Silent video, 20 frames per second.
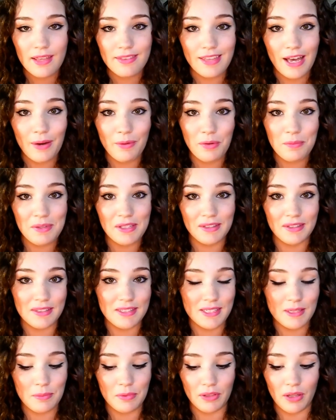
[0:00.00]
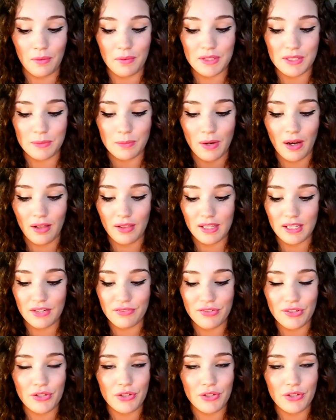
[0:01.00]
That will be listed below as well. And if